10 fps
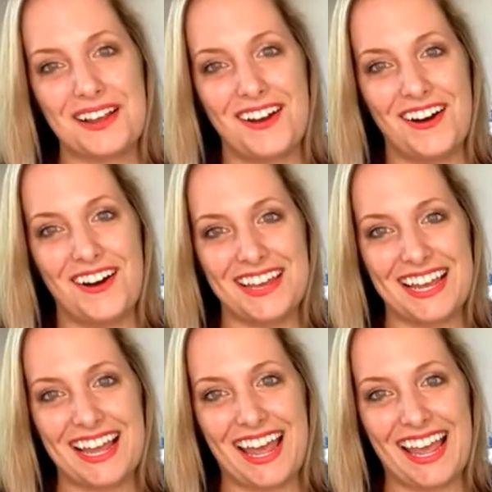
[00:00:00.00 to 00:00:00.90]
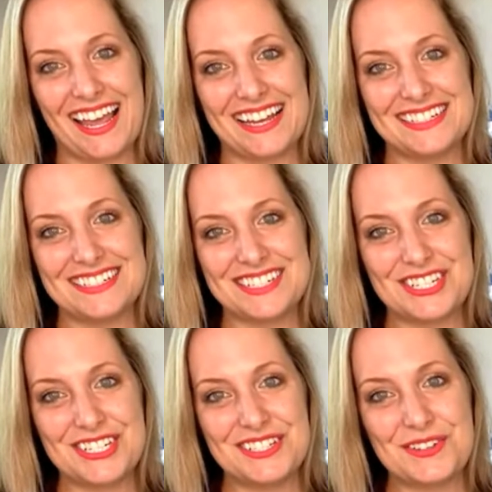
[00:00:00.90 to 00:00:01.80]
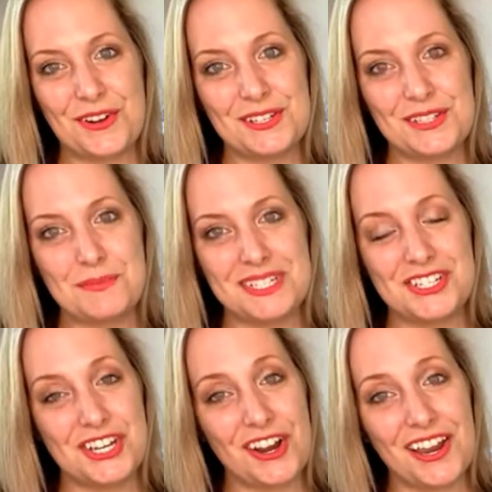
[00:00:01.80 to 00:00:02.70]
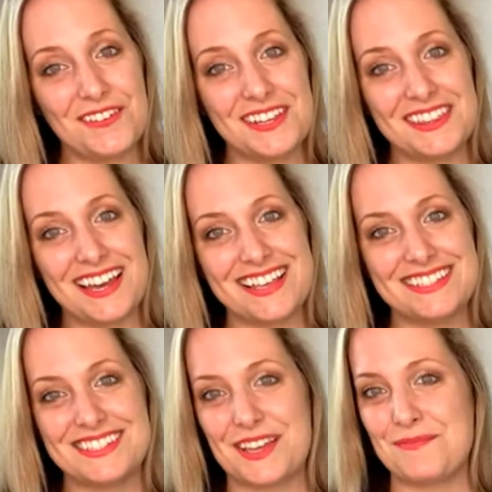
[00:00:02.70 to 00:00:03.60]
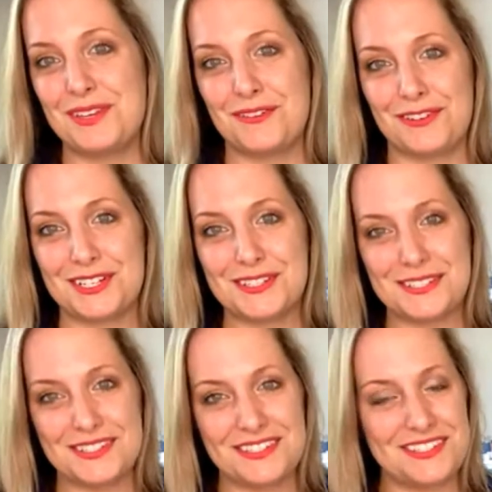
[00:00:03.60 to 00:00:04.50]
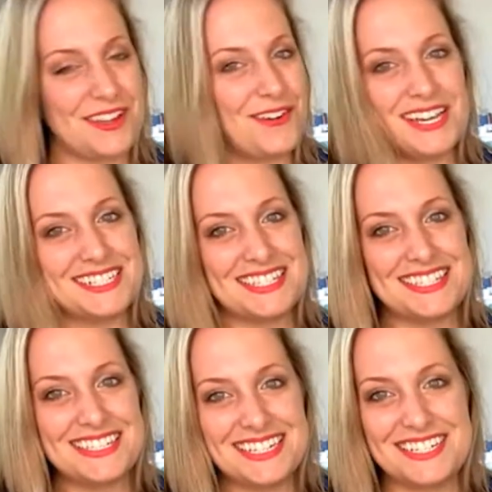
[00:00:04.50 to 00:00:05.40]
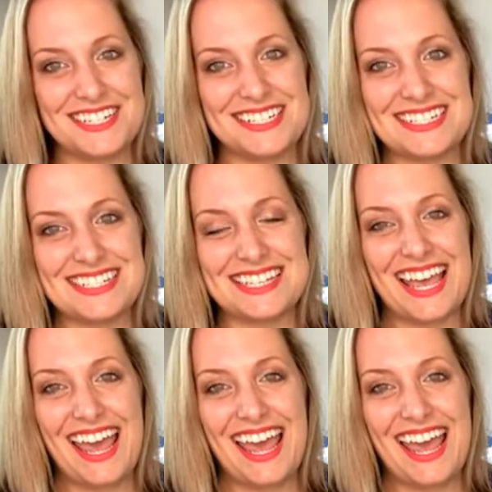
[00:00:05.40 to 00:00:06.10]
calling, and she's going to be sharing with us some different sewing stitches,